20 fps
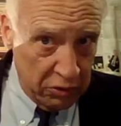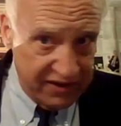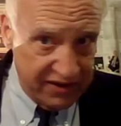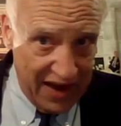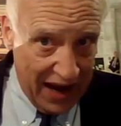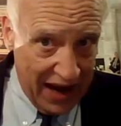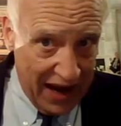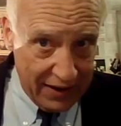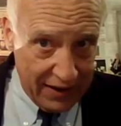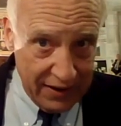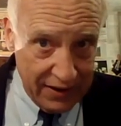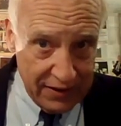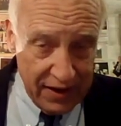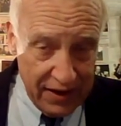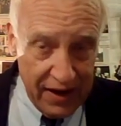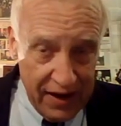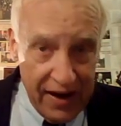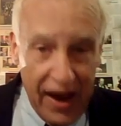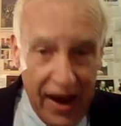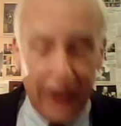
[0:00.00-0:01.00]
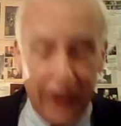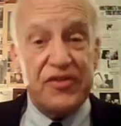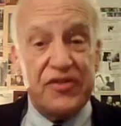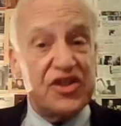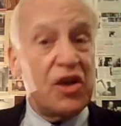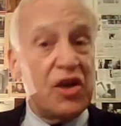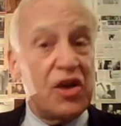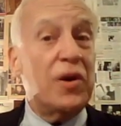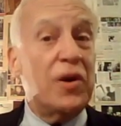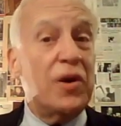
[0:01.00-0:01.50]
debt. And if
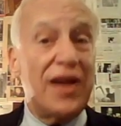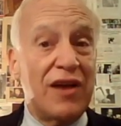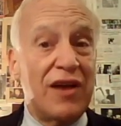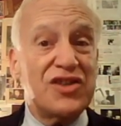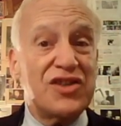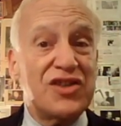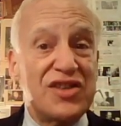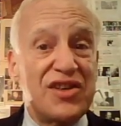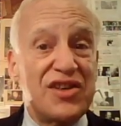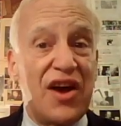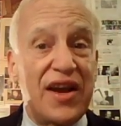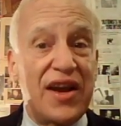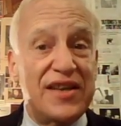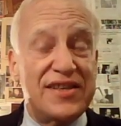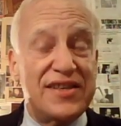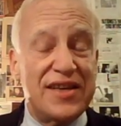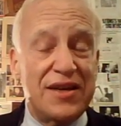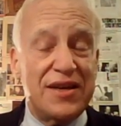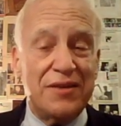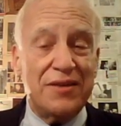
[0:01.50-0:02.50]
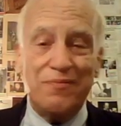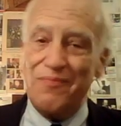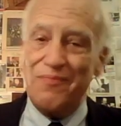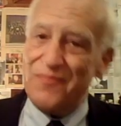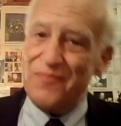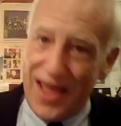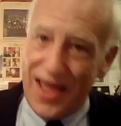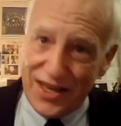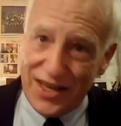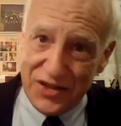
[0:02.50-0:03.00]
someone else signs it,
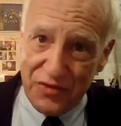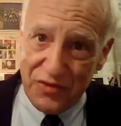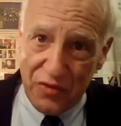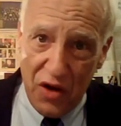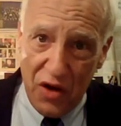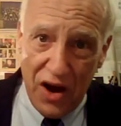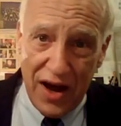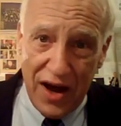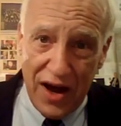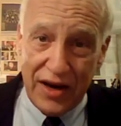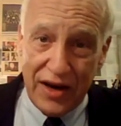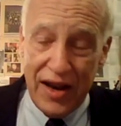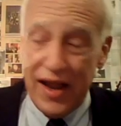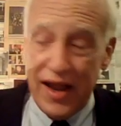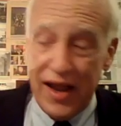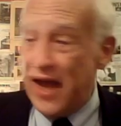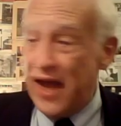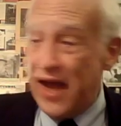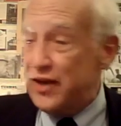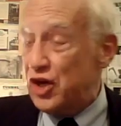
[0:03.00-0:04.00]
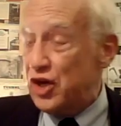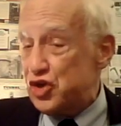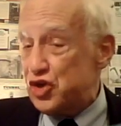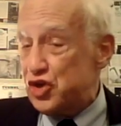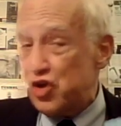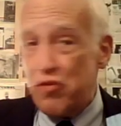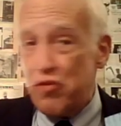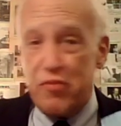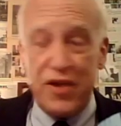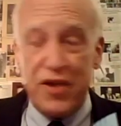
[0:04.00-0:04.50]
that's fraud. And it
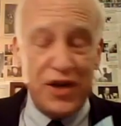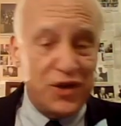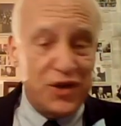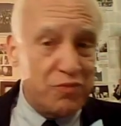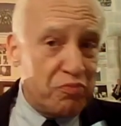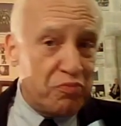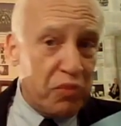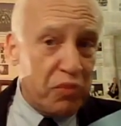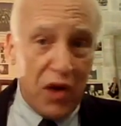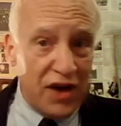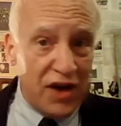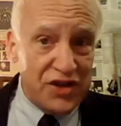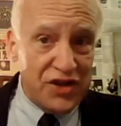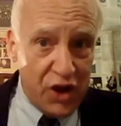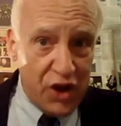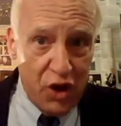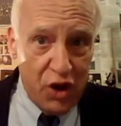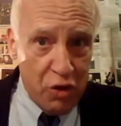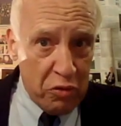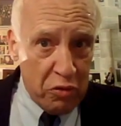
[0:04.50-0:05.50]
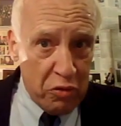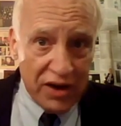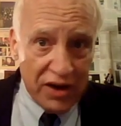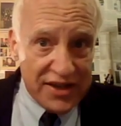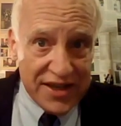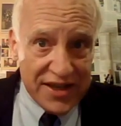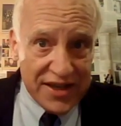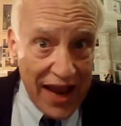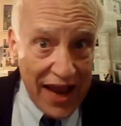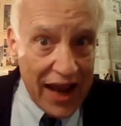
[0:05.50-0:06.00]
should be as prosecutable
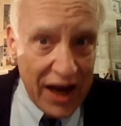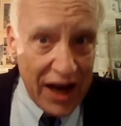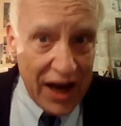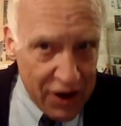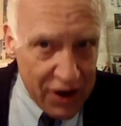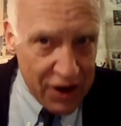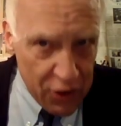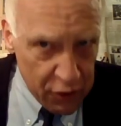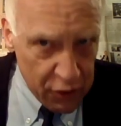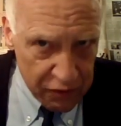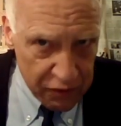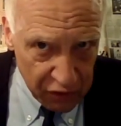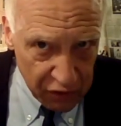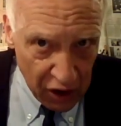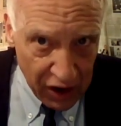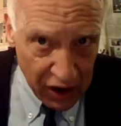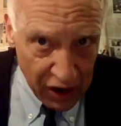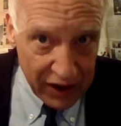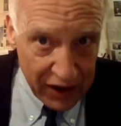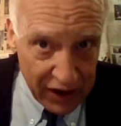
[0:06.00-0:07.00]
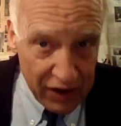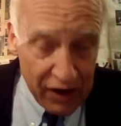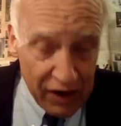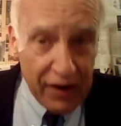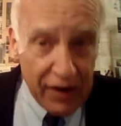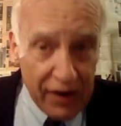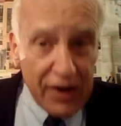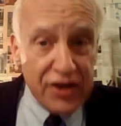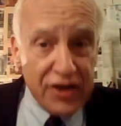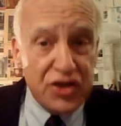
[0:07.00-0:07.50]
as any other fraud.
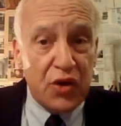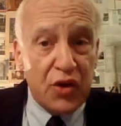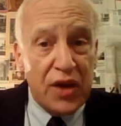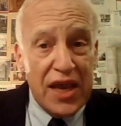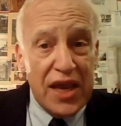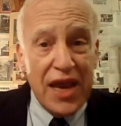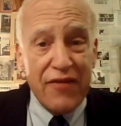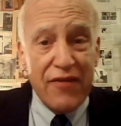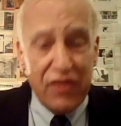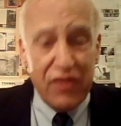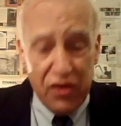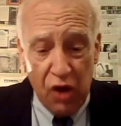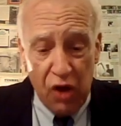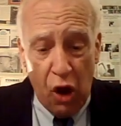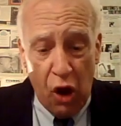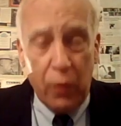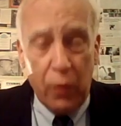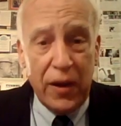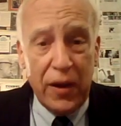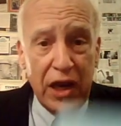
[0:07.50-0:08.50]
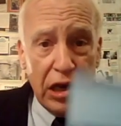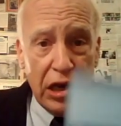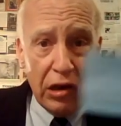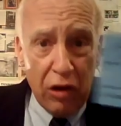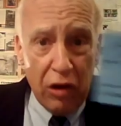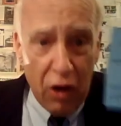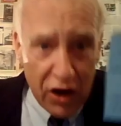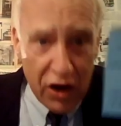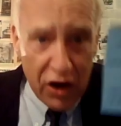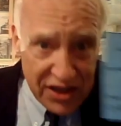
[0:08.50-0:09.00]
So even though it
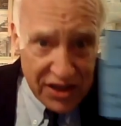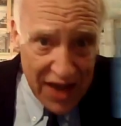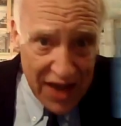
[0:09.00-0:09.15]
looks